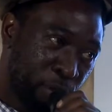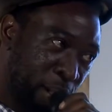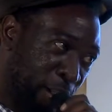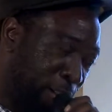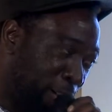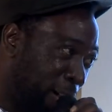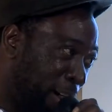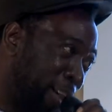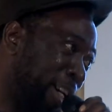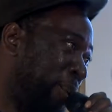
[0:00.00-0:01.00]
And
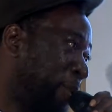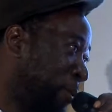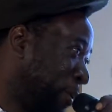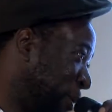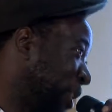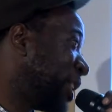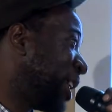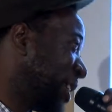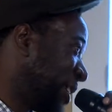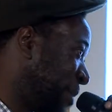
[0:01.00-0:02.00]
I'd like you to
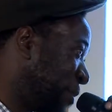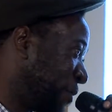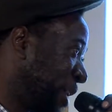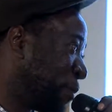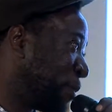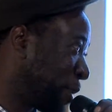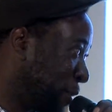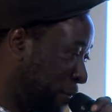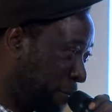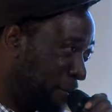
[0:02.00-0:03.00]
share some of that with
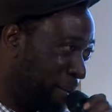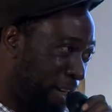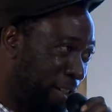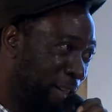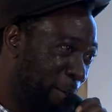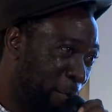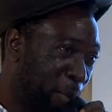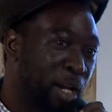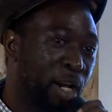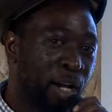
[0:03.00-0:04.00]
you right now.
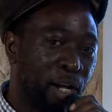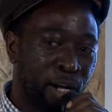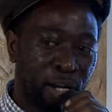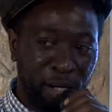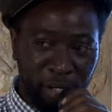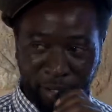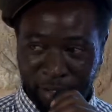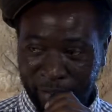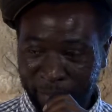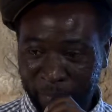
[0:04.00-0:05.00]

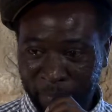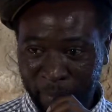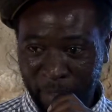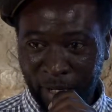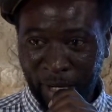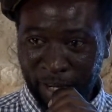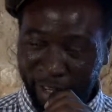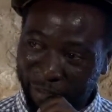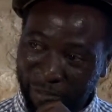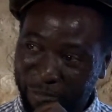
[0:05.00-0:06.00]
I
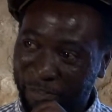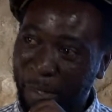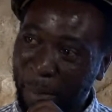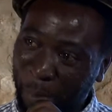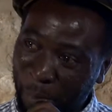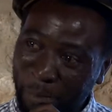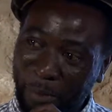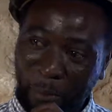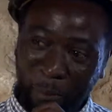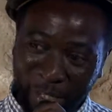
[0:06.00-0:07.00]
have
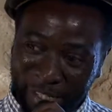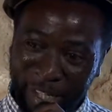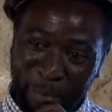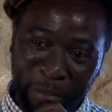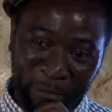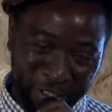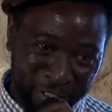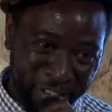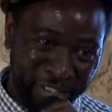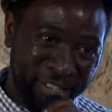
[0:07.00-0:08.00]
quite a number of
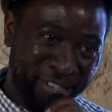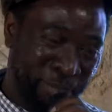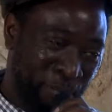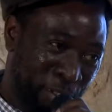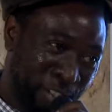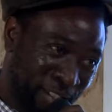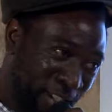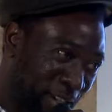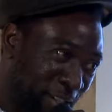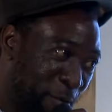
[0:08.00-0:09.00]
interests. I'm going to
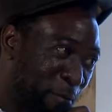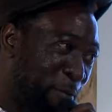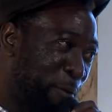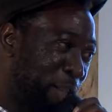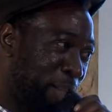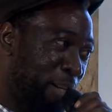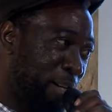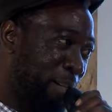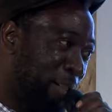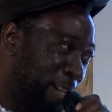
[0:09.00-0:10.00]
start it off with
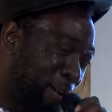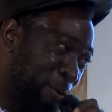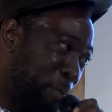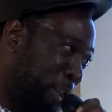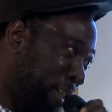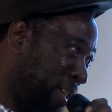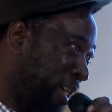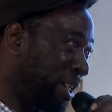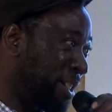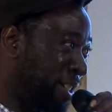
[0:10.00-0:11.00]
a sound piece
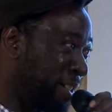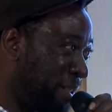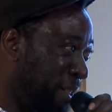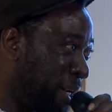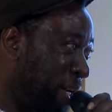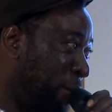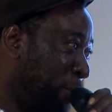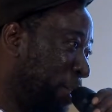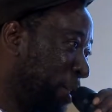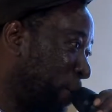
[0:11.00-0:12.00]
that I did,
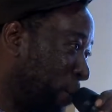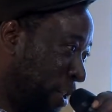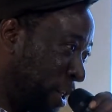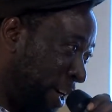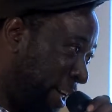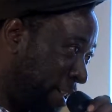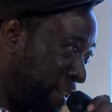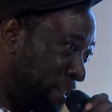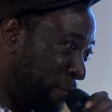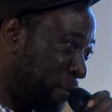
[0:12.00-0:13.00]
which is called
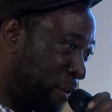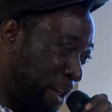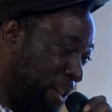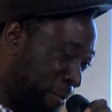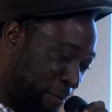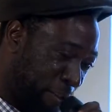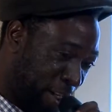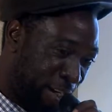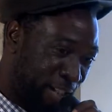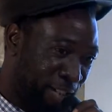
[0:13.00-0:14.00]
Grains for Grains of
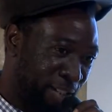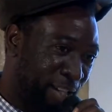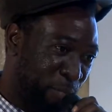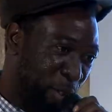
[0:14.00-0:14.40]
Sand, and